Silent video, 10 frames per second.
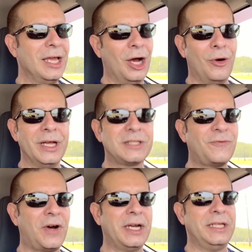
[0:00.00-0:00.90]
know, it's
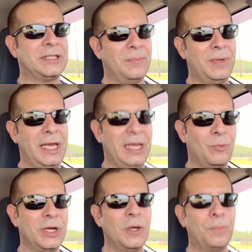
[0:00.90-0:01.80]
funny to me
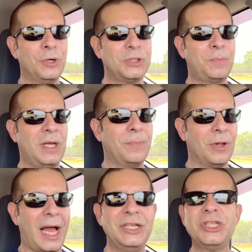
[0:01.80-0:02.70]
when you push
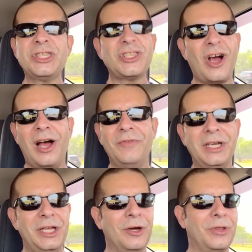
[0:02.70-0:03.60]
people. I just saw a
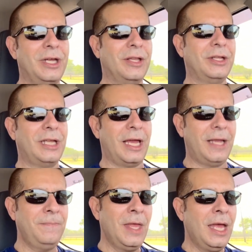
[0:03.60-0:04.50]
video the other
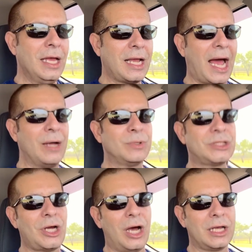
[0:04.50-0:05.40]
day. Guy was
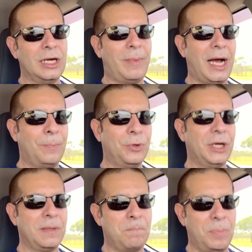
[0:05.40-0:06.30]
talking about
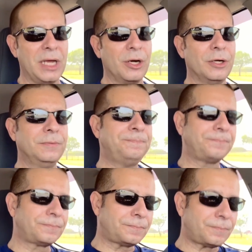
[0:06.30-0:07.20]
putting bigger
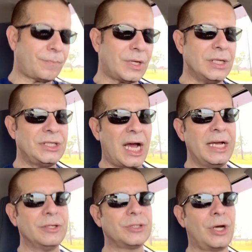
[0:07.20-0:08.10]

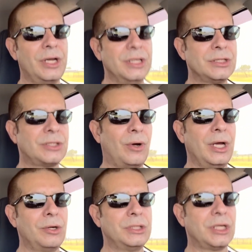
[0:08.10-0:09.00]
tires on his
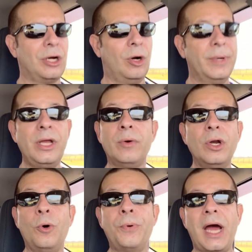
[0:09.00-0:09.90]
Toyota Tacoma. There were
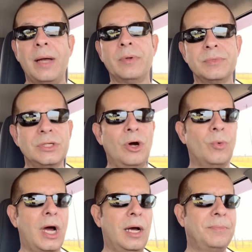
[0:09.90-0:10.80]
no problems, no
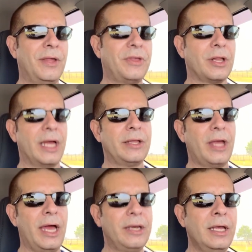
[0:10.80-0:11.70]
rub, nothing like
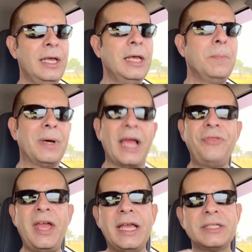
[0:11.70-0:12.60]
that. But I
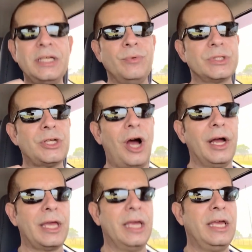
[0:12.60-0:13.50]
think as he was
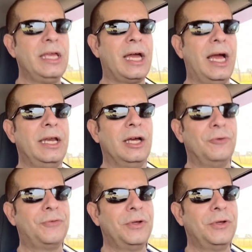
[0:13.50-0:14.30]
talking, he kind of